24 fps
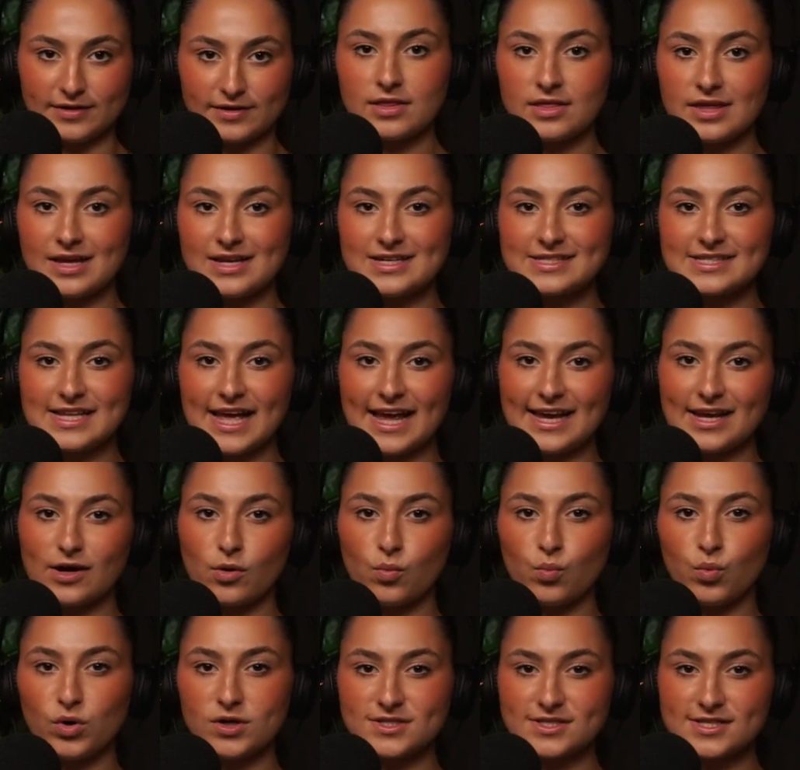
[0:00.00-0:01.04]
Things like,
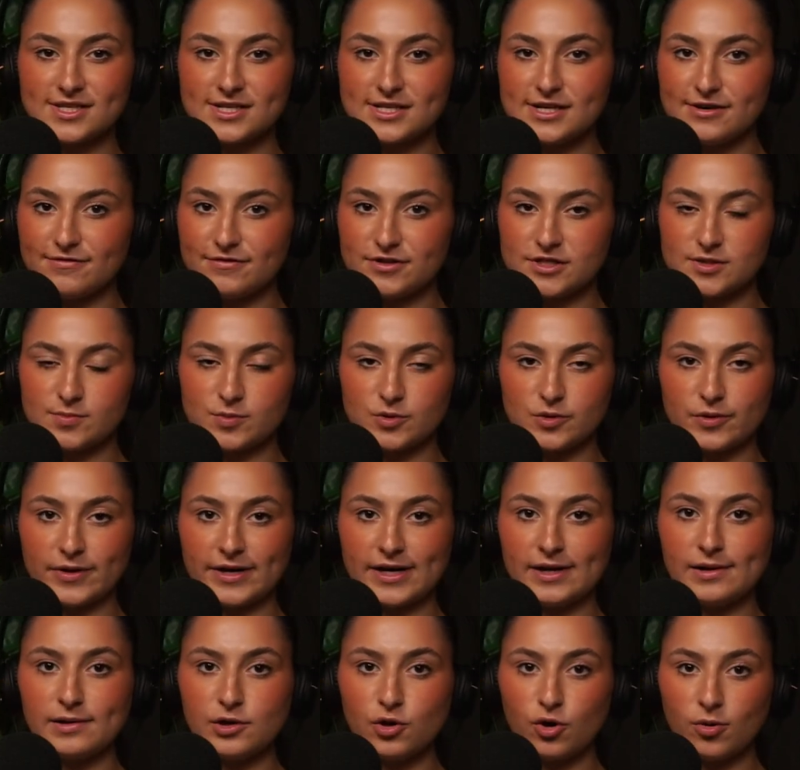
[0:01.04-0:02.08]
what's the difference between
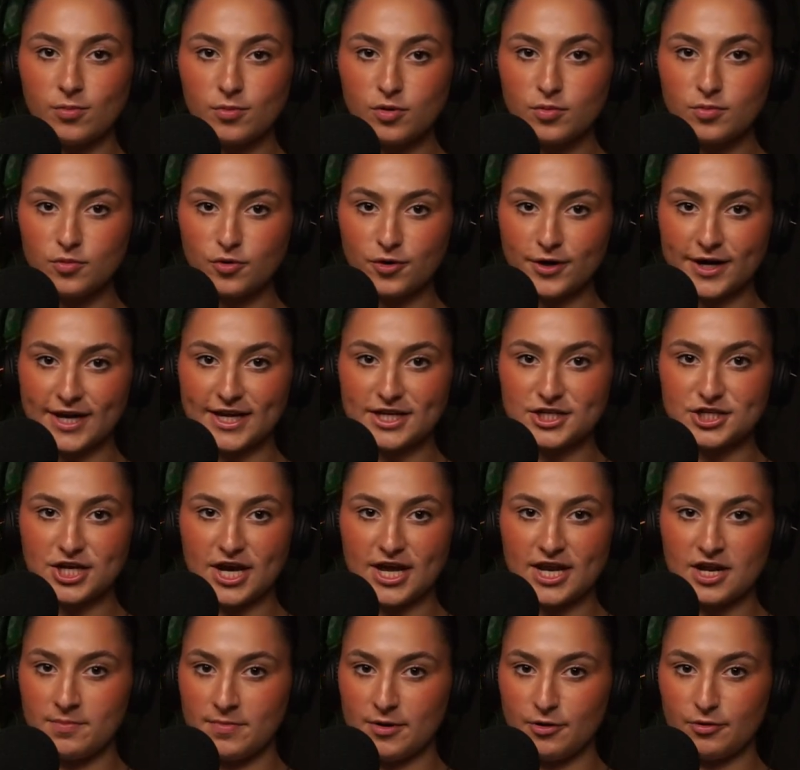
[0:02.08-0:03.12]
a normal mortgage and
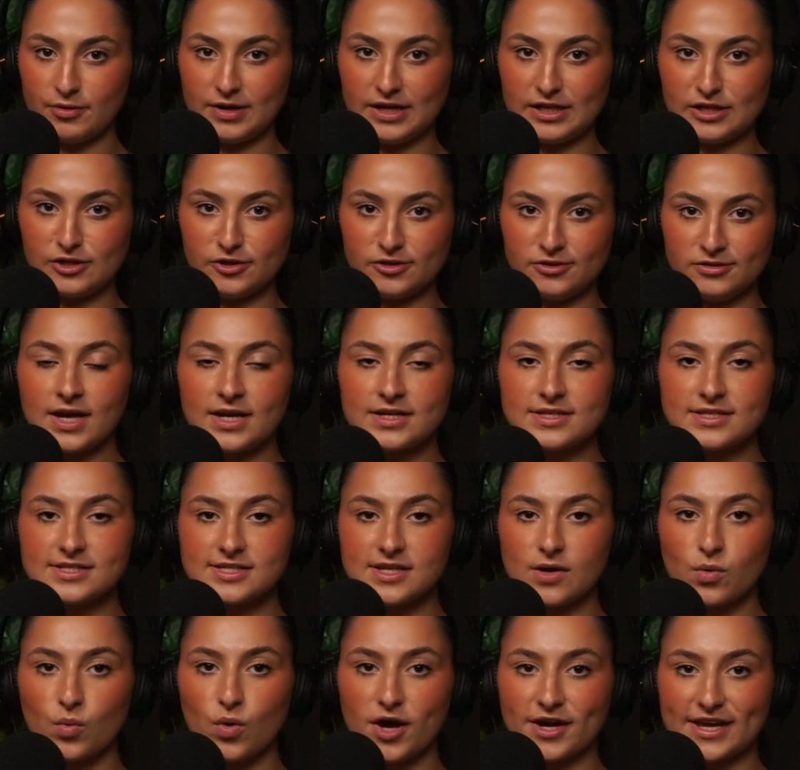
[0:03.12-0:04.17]
a building loan? Does it
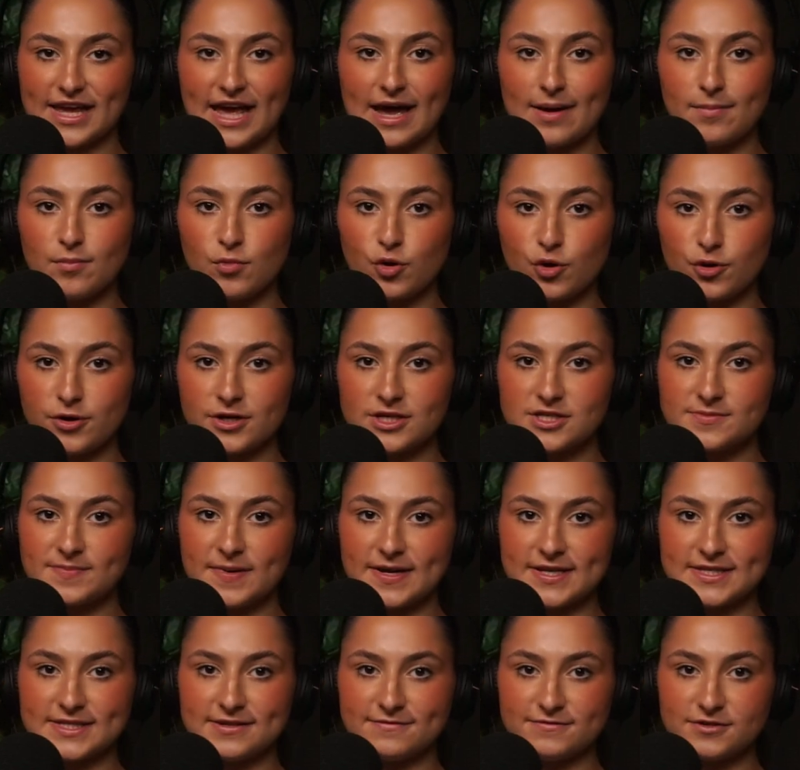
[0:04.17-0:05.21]
work out more
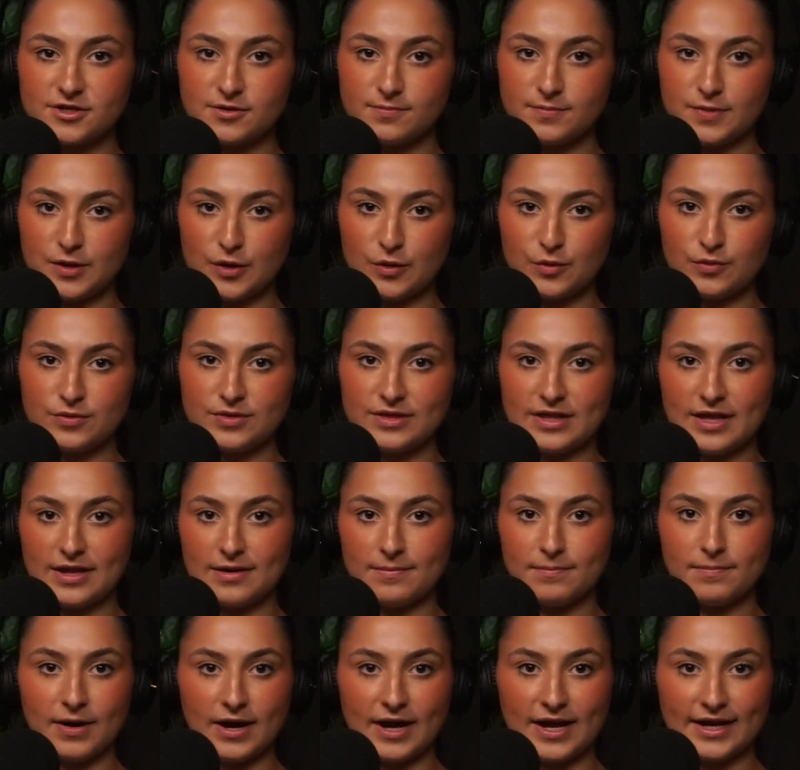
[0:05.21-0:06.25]
expensive to build than
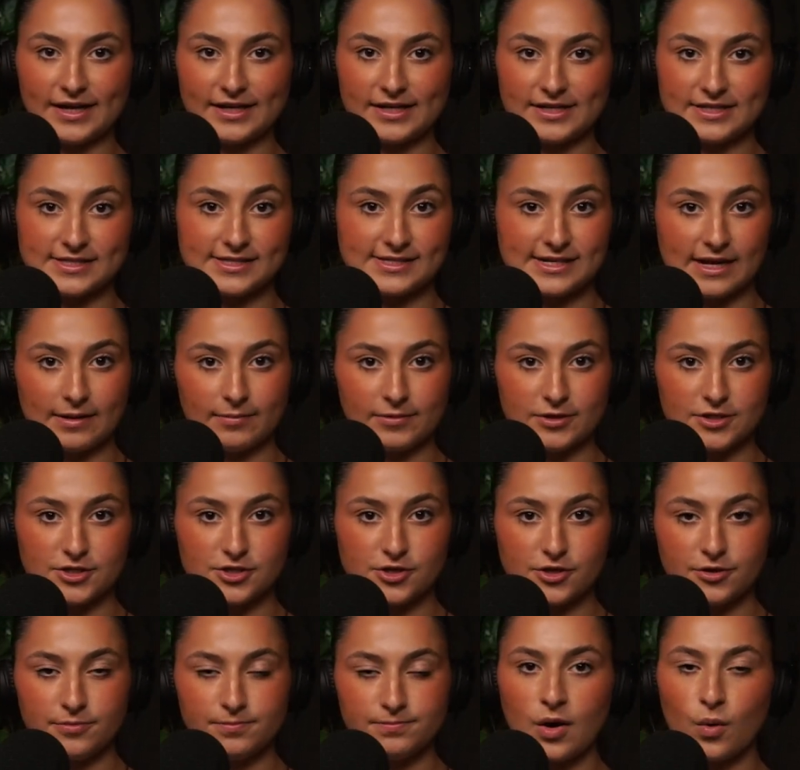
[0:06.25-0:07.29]
buying an established
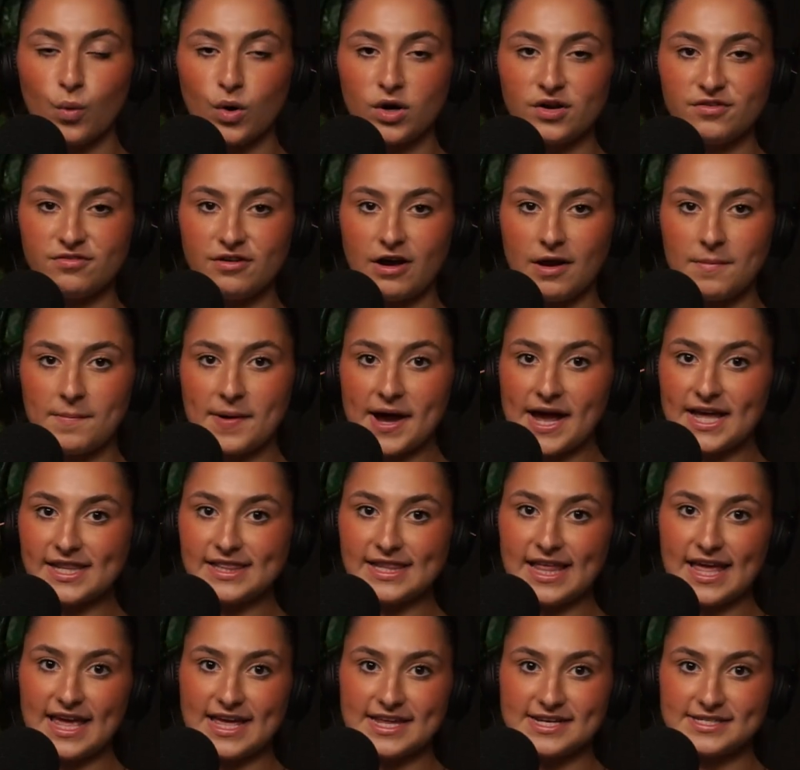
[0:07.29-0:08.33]
home? What if I buy
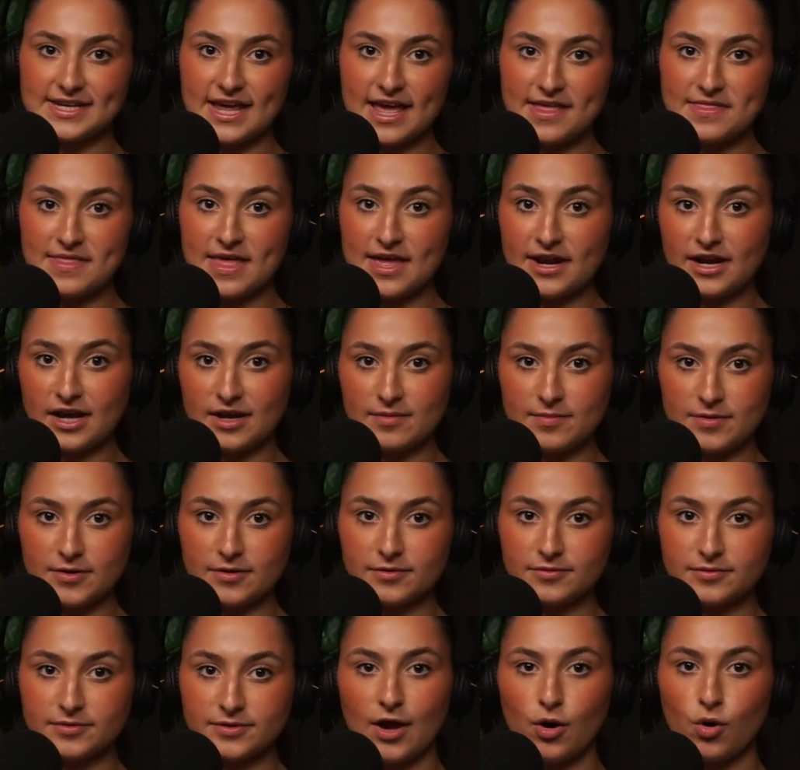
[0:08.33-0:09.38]
land and then I
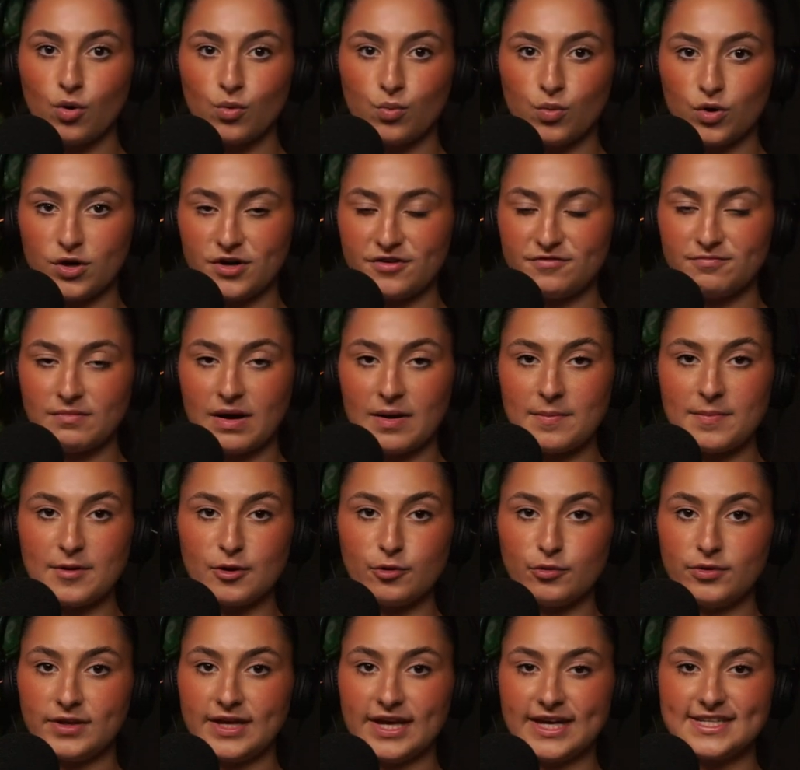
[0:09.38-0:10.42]
build? Or what if my
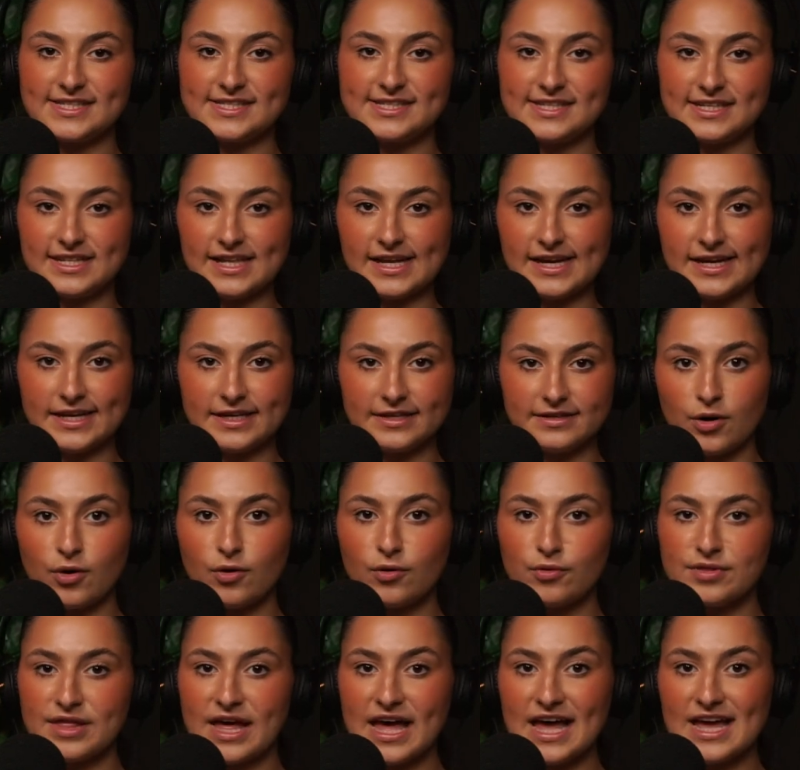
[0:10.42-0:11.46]
build gets delayed? All
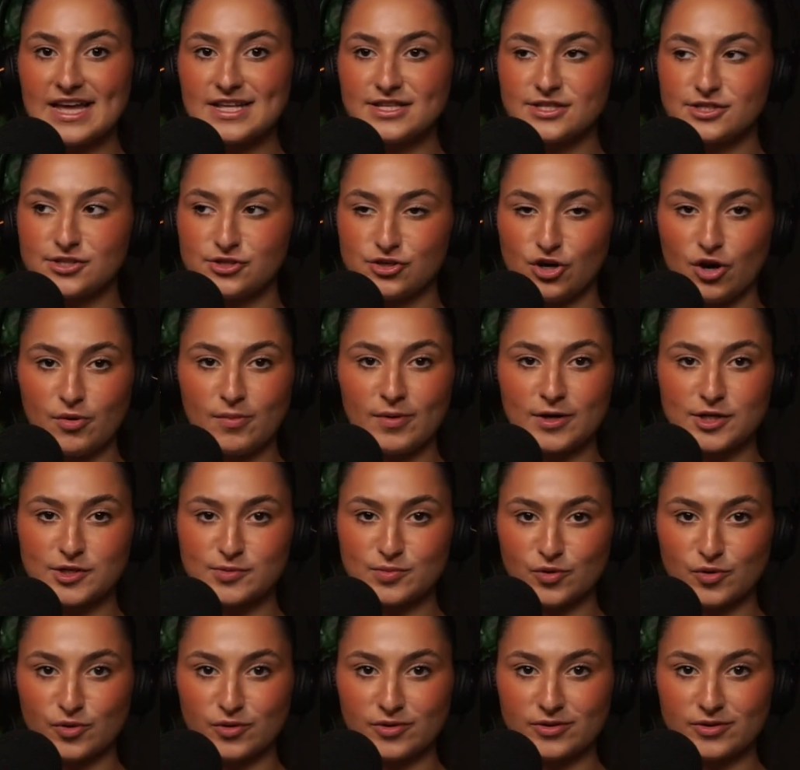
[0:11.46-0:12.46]
that and so much more.